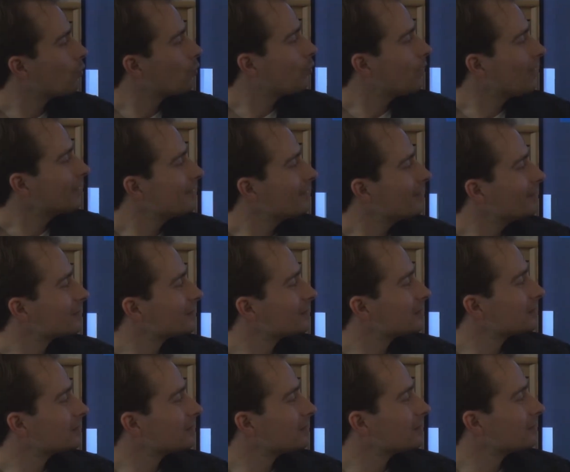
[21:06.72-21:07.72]
one of
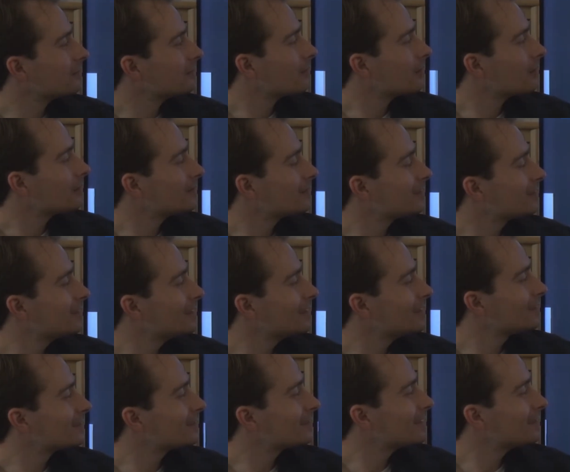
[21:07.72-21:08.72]
the
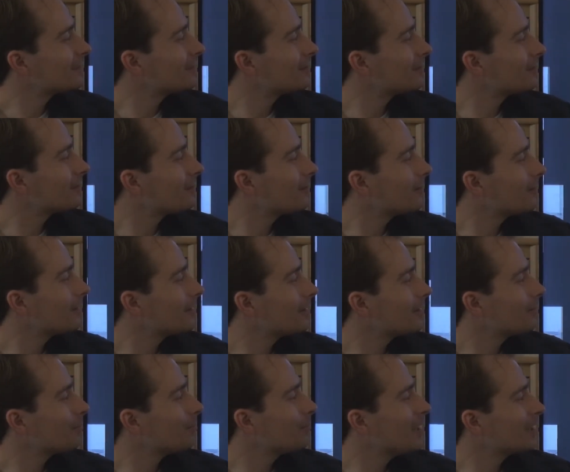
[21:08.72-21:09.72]
things that
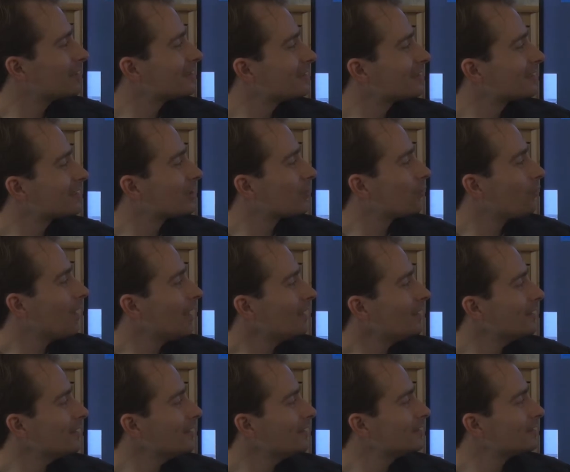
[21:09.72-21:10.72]
makes it
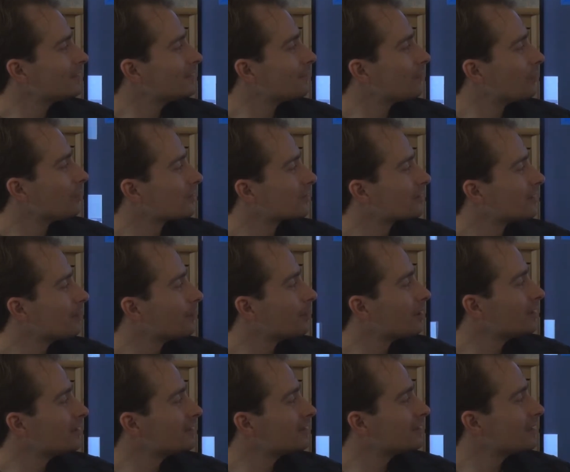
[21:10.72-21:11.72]
quite easy, for
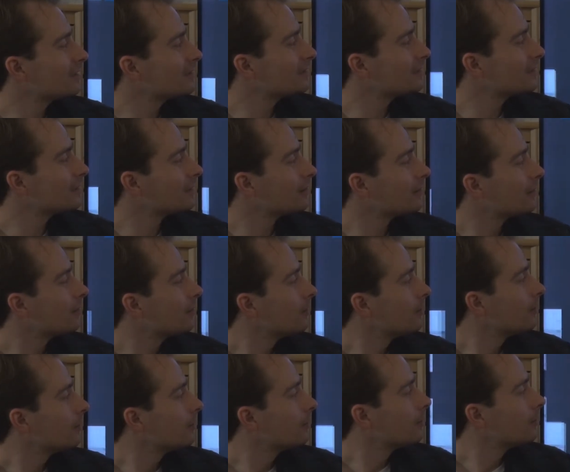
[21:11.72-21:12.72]
example, is that
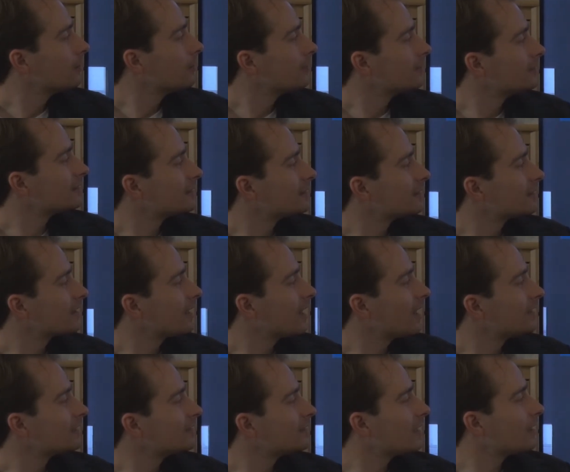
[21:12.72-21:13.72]
the
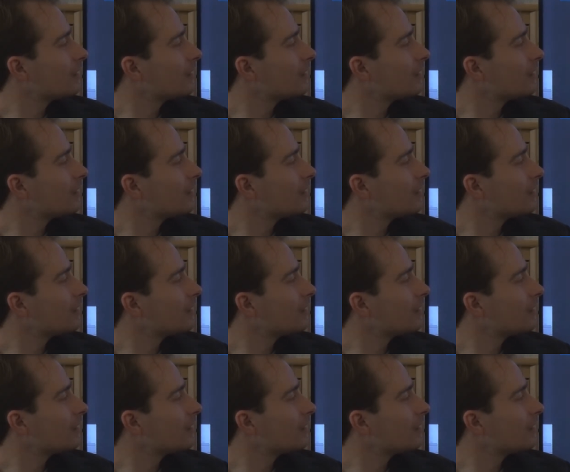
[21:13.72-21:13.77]
guys